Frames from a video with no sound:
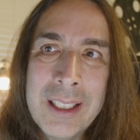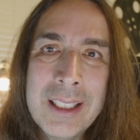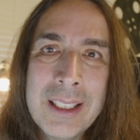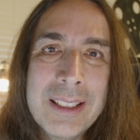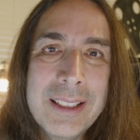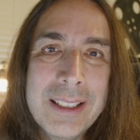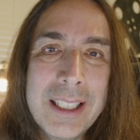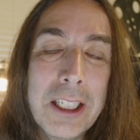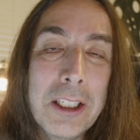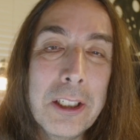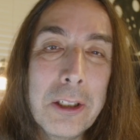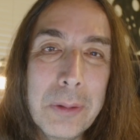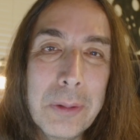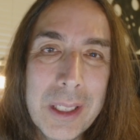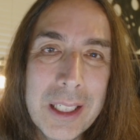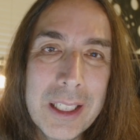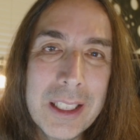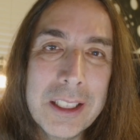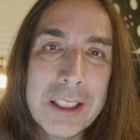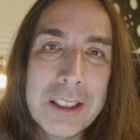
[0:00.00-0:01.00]

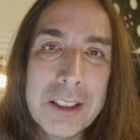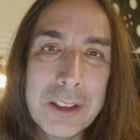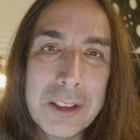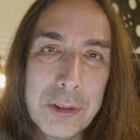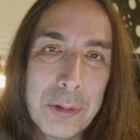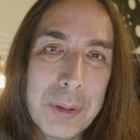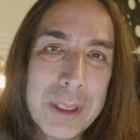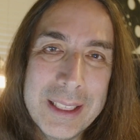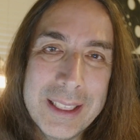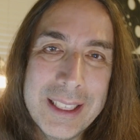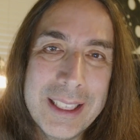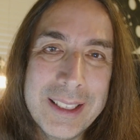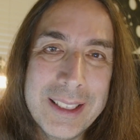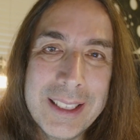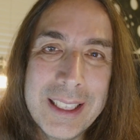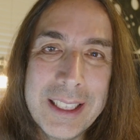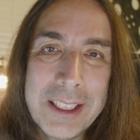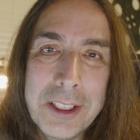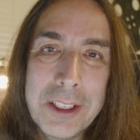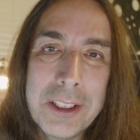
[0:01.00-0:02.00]
Cinderella and Twisted
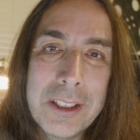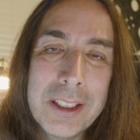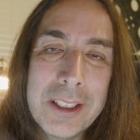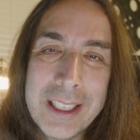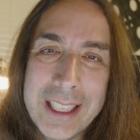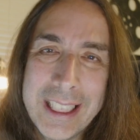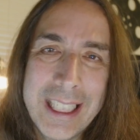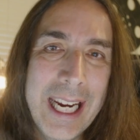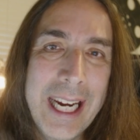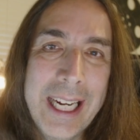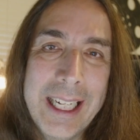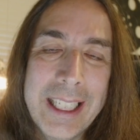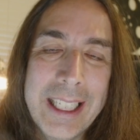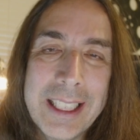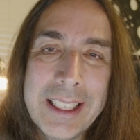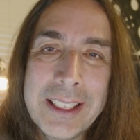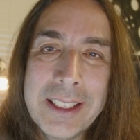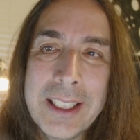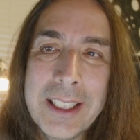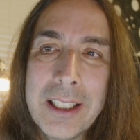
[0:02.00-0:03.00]
Sister in the
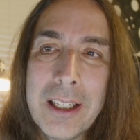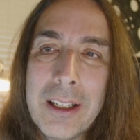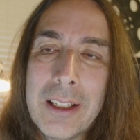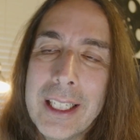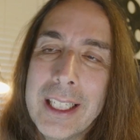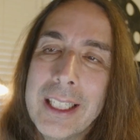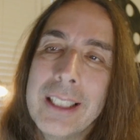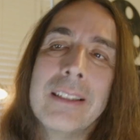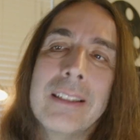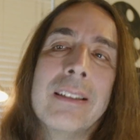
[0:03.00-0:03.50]
80s and all that.